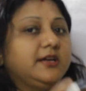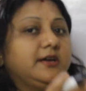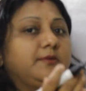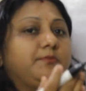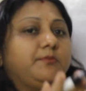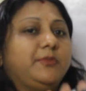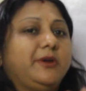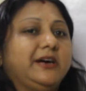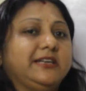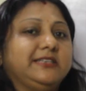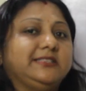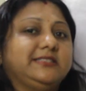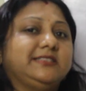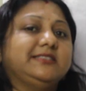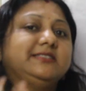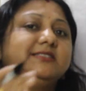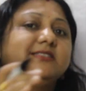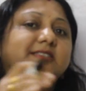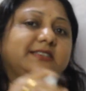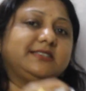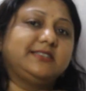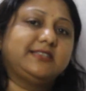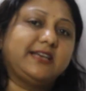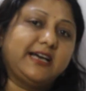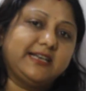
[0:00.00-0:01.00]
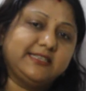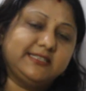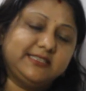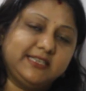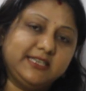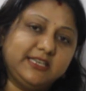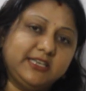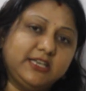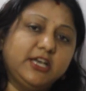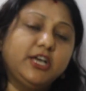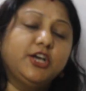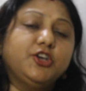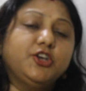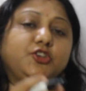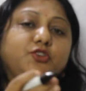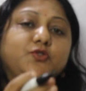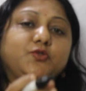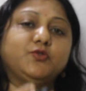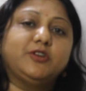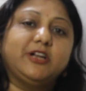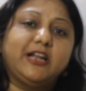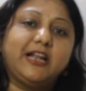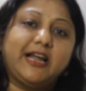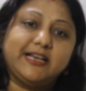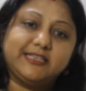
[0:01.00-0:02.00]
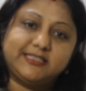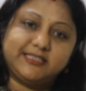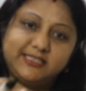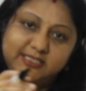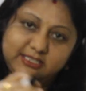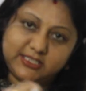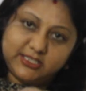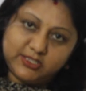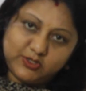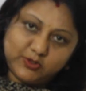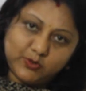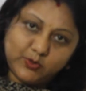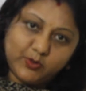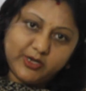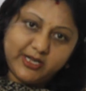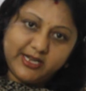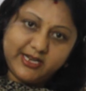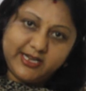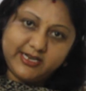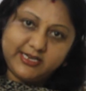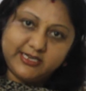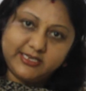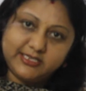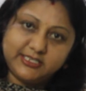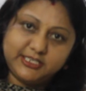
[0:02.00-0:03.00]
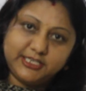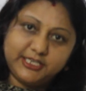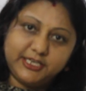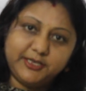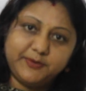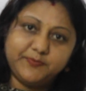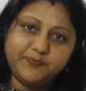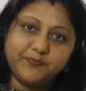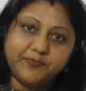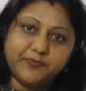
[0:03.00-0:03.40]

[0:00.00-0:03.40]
by synthesizing, utilizing the solar energy.